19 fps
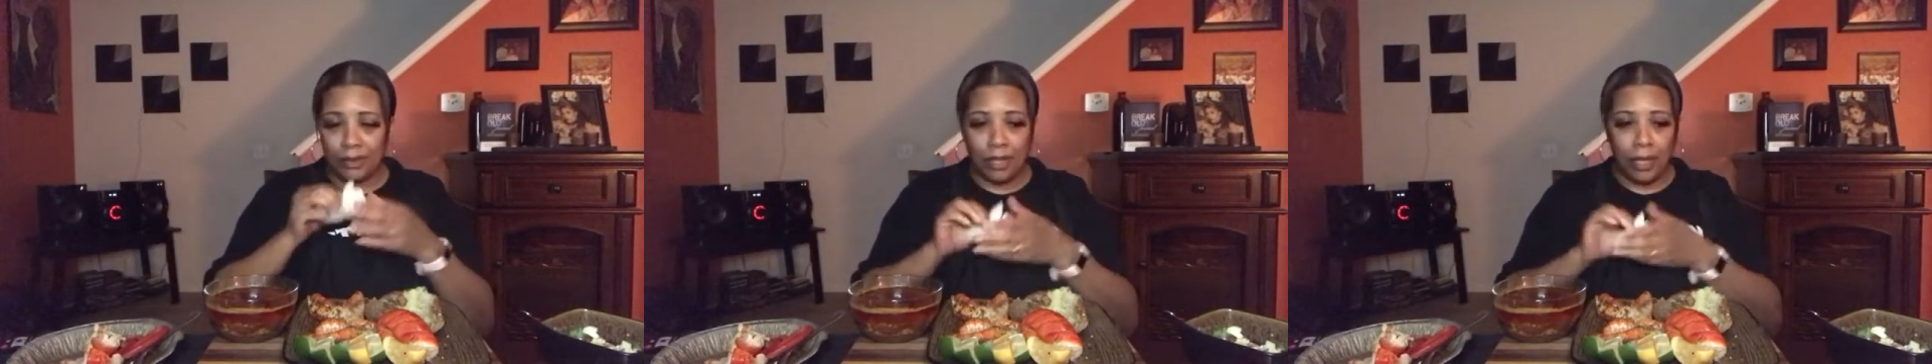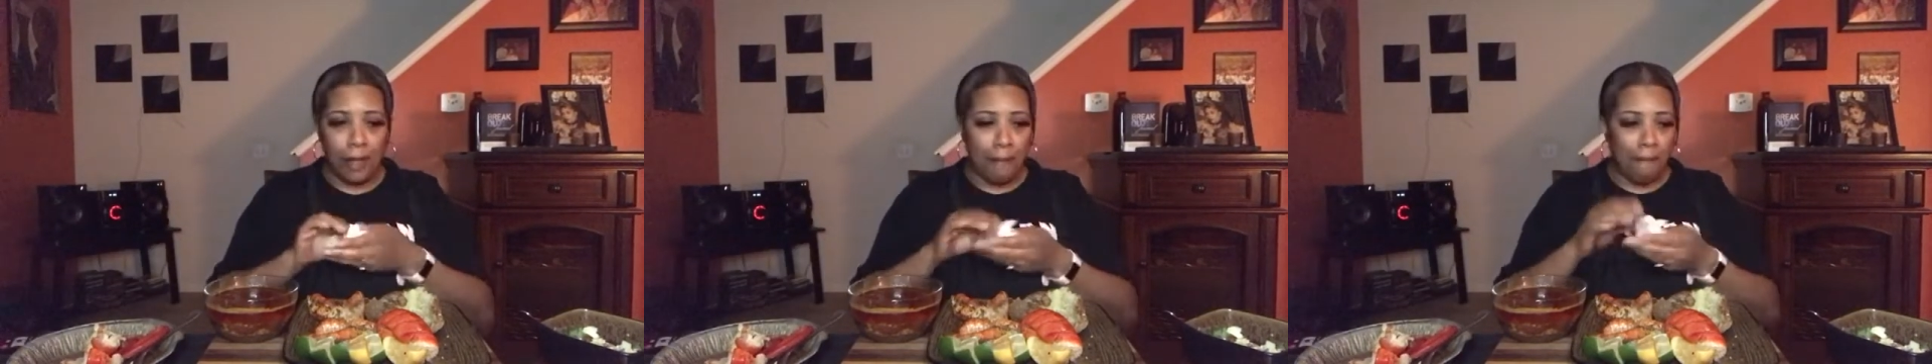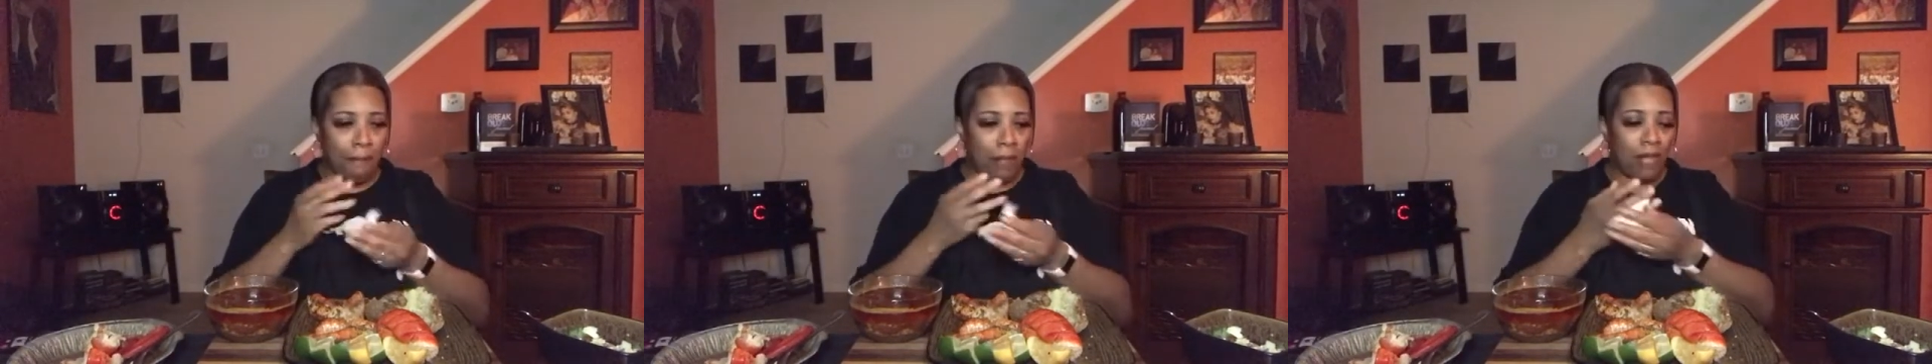
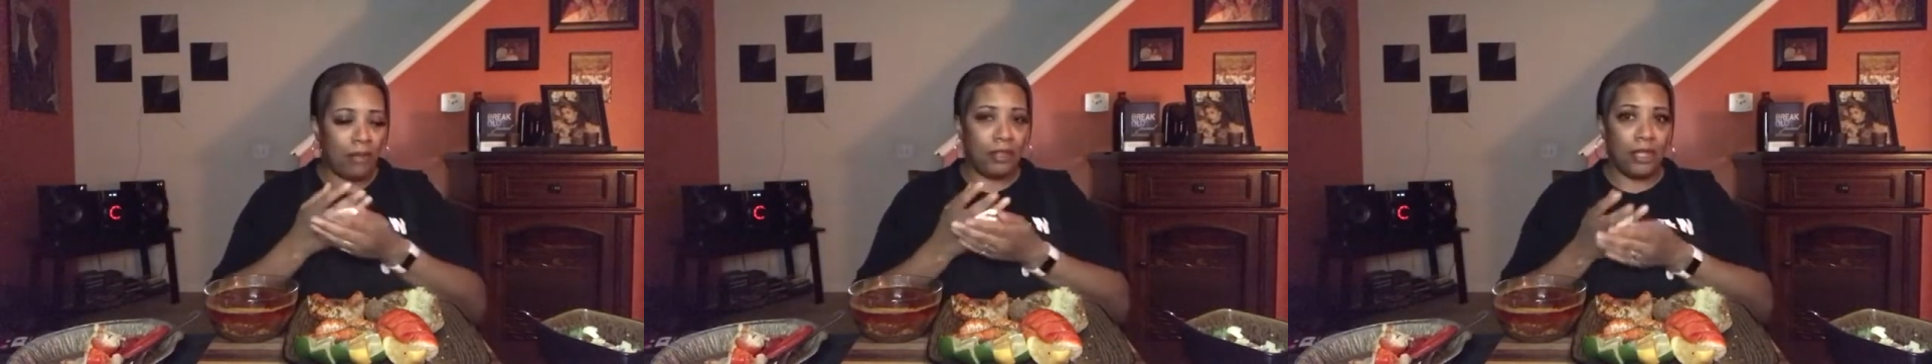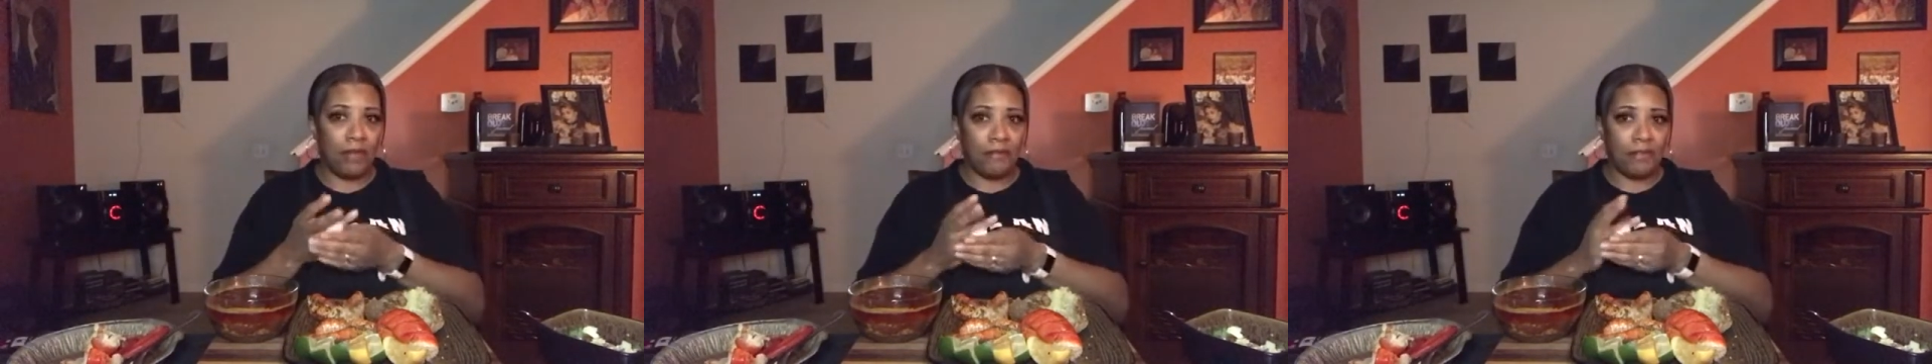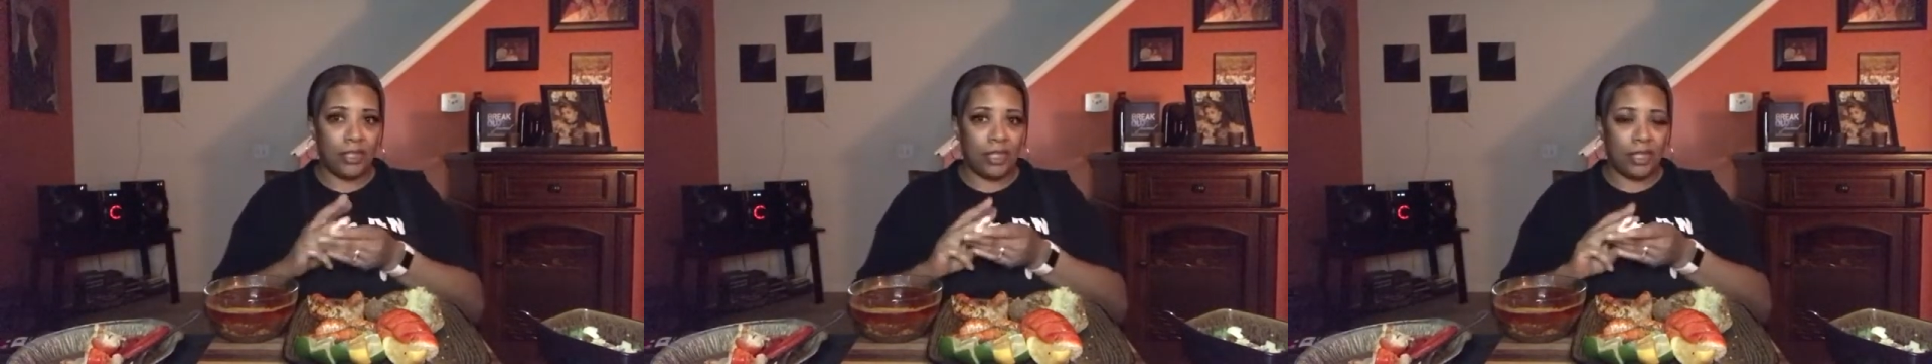that. I
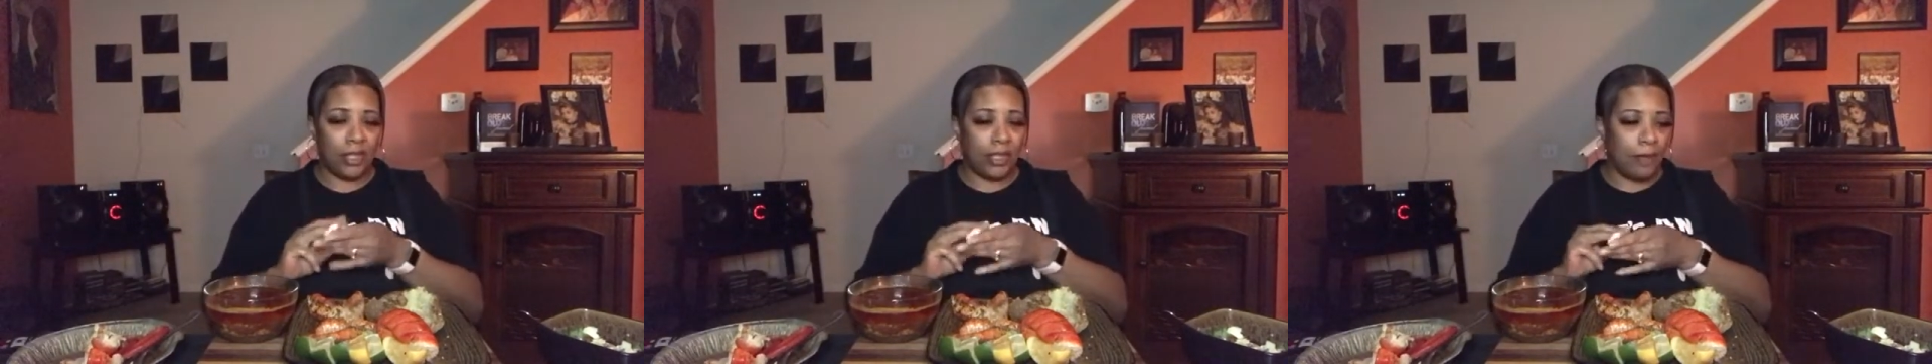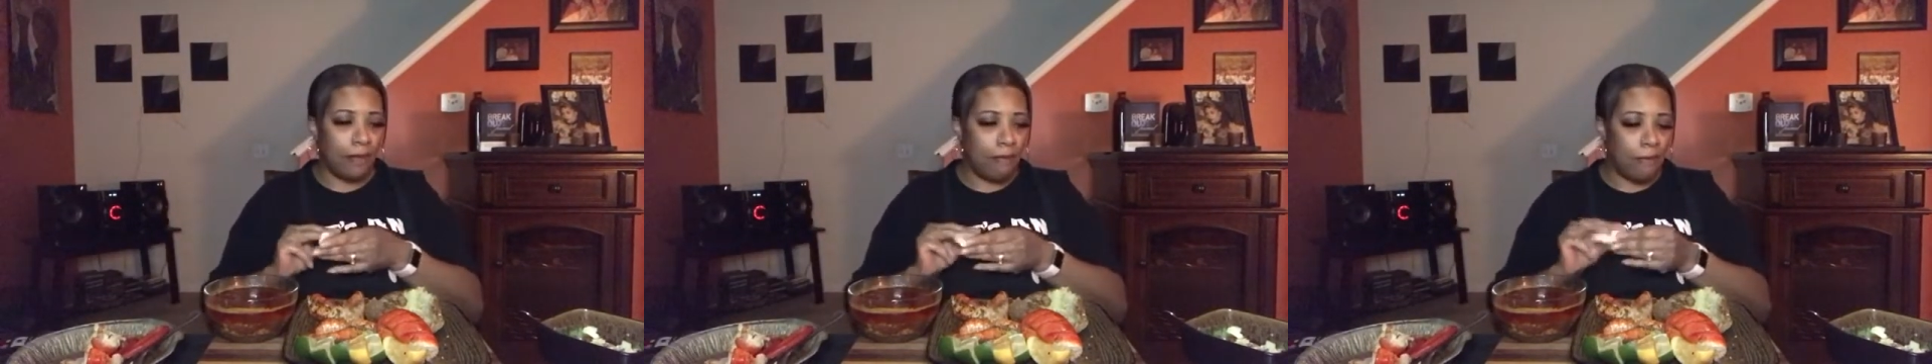never did.